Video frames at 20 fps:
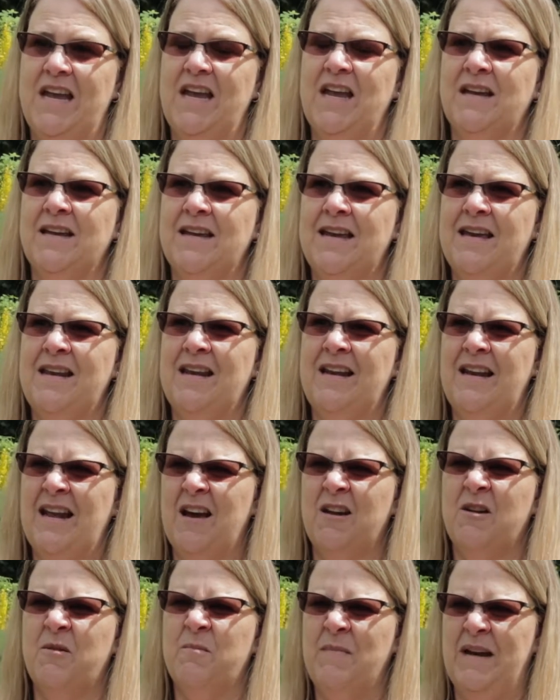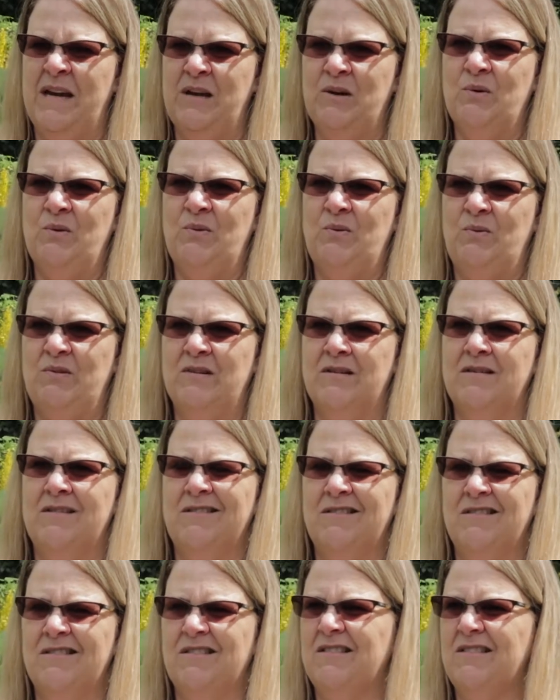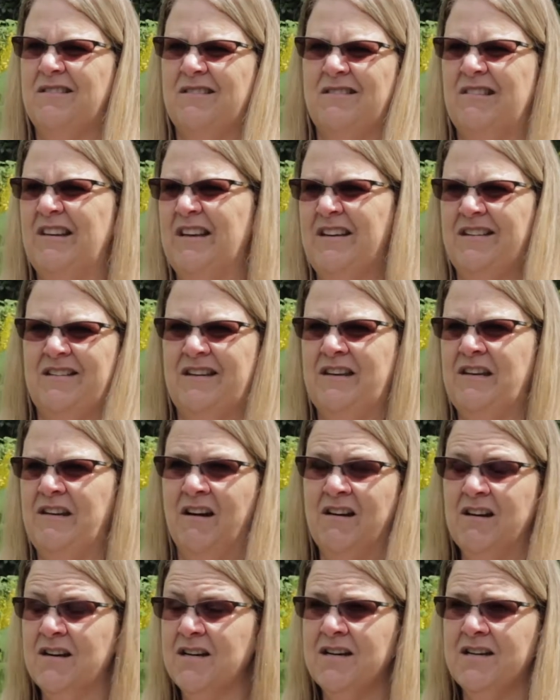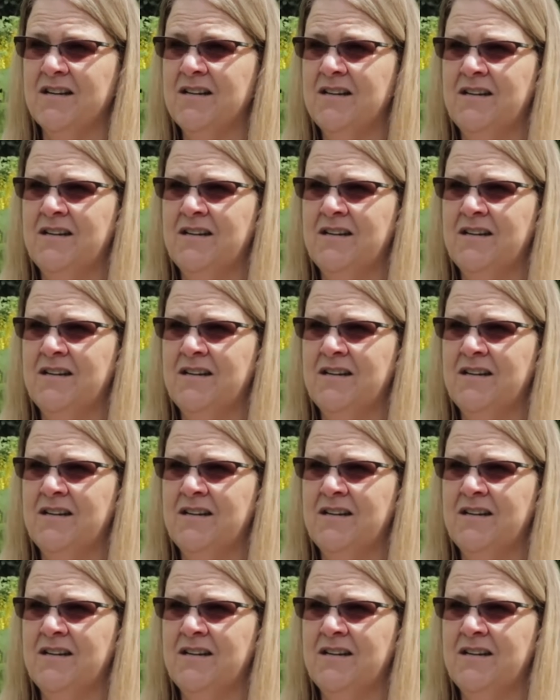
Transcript: and getting out of my own yuck.